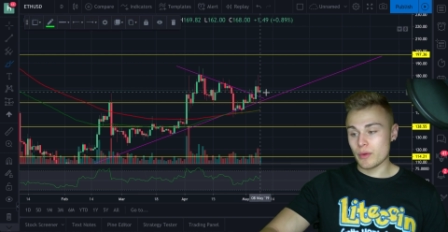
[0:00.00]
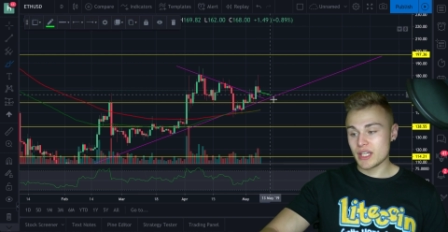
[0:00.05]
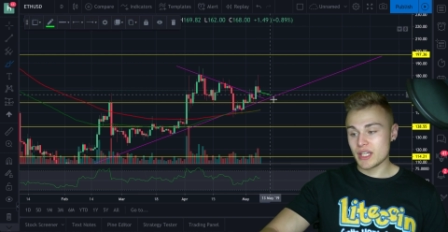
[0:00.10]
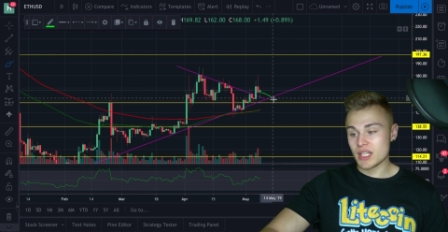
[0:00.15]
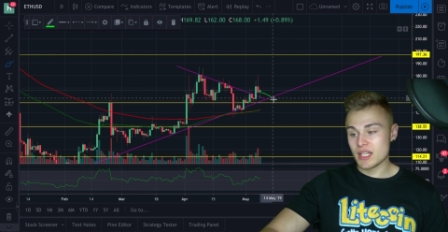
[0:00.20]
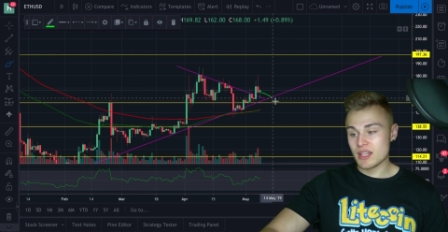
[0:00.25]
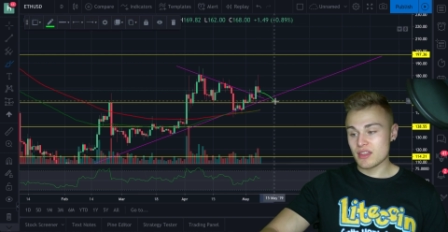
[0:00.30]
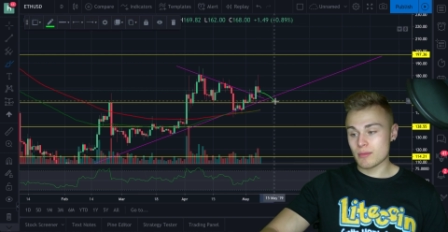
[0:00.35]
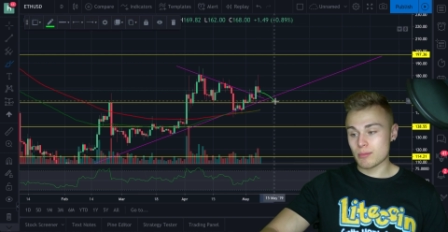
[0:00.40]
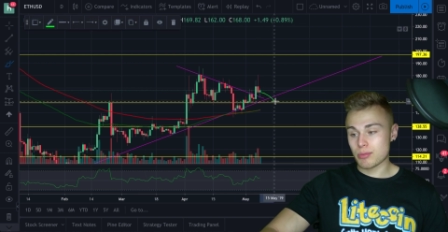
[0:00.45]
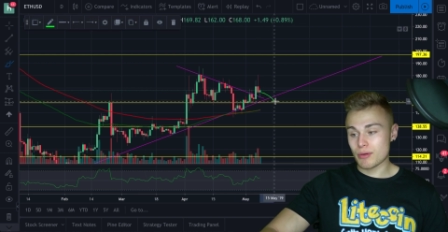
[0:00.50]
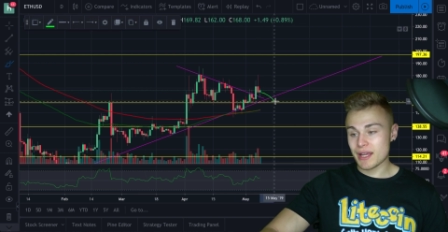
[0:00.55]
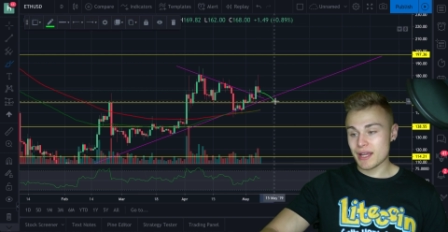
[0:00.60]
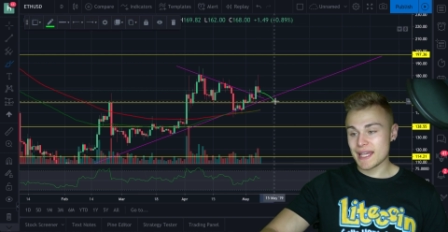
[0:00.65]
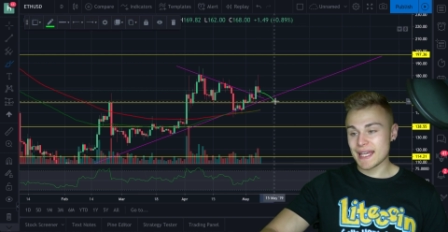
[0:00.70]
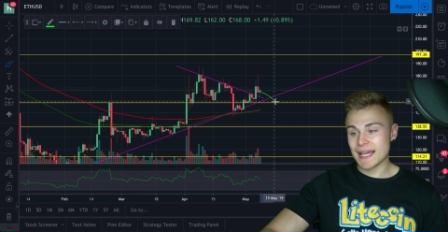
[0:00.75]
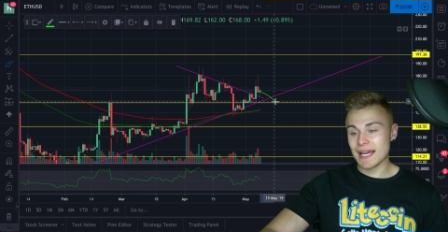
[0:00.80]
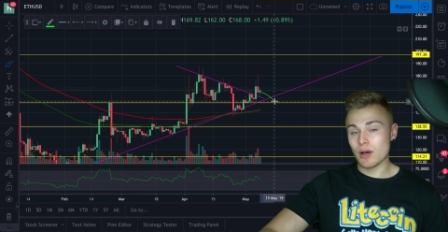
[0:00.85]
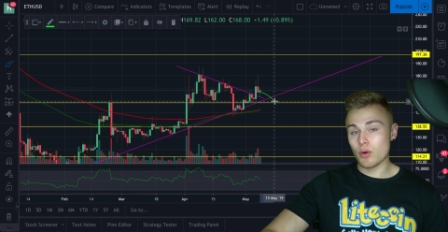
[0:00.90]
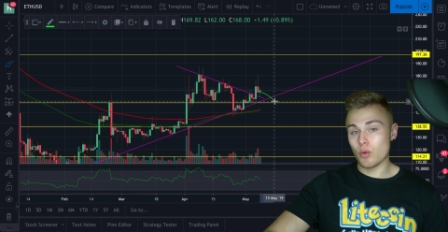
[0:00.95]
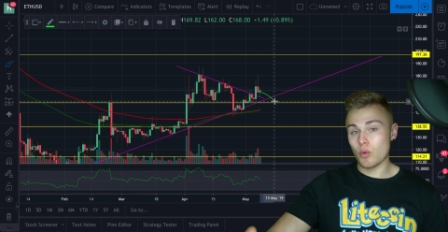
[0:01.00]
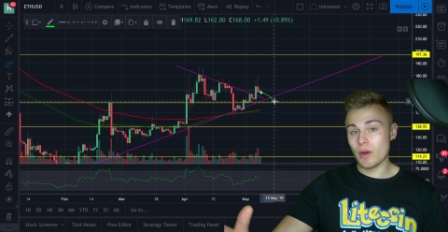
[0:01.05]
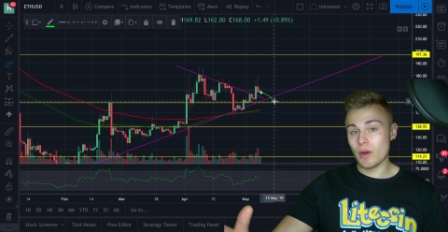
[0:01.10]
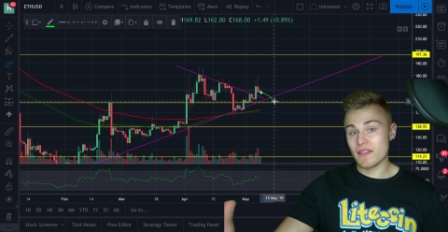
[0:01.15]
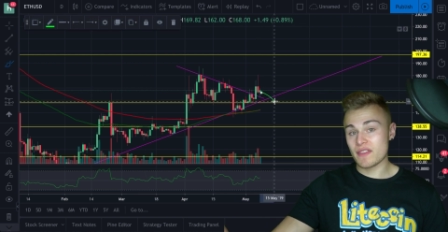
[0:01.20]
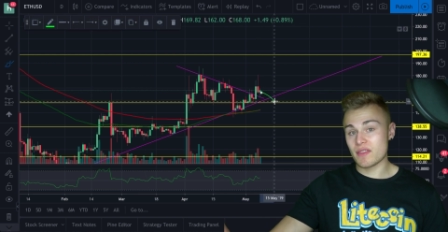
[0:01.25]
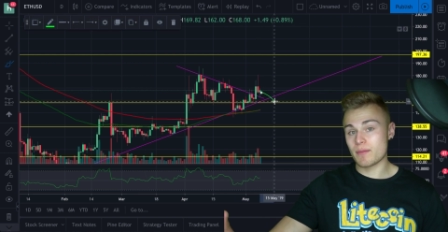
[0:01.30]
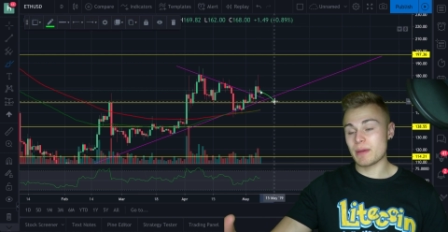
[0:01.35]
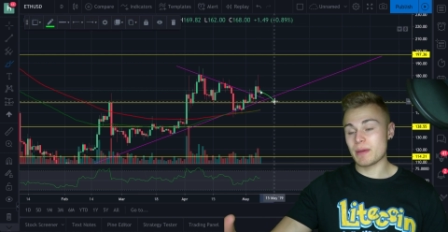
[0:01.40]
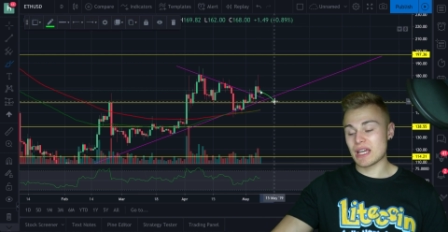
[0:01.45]
We could either break out
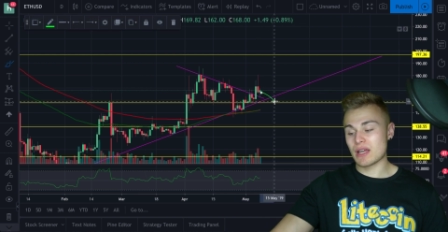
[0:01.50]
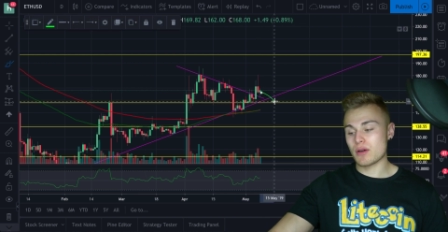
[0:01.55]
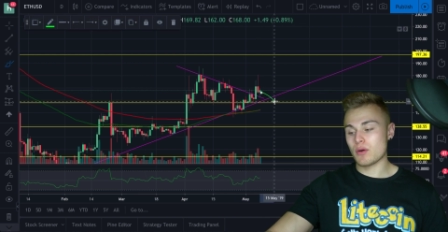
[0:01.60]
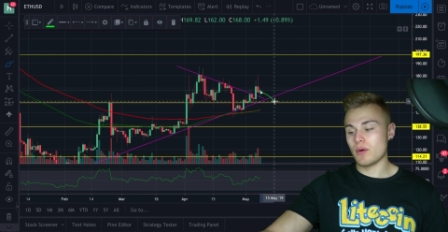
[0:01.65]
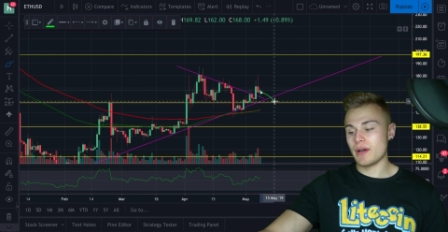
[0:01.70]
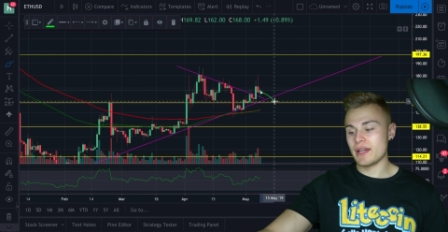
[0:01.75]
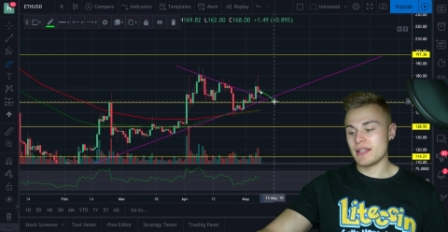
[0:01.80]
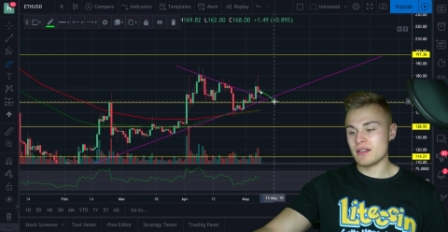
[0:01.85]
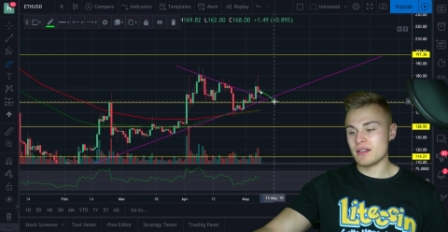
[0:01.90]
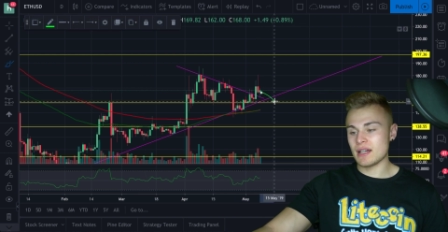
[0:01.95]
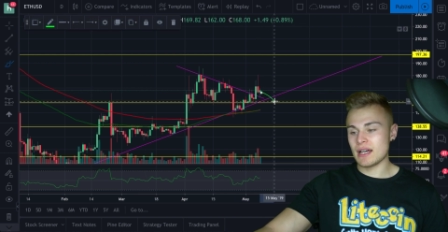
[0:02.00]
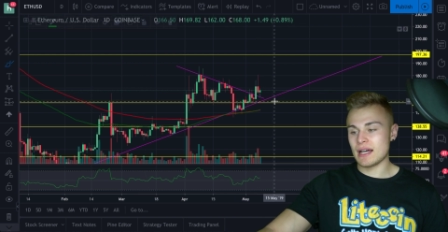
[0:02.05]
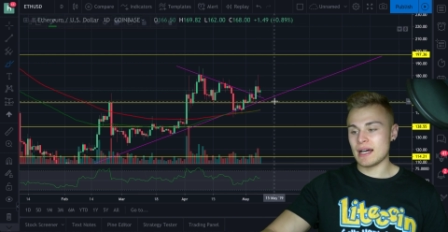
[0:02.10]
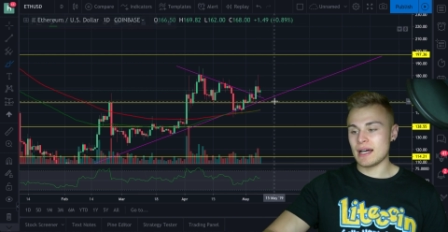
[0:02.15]
with Bitcoin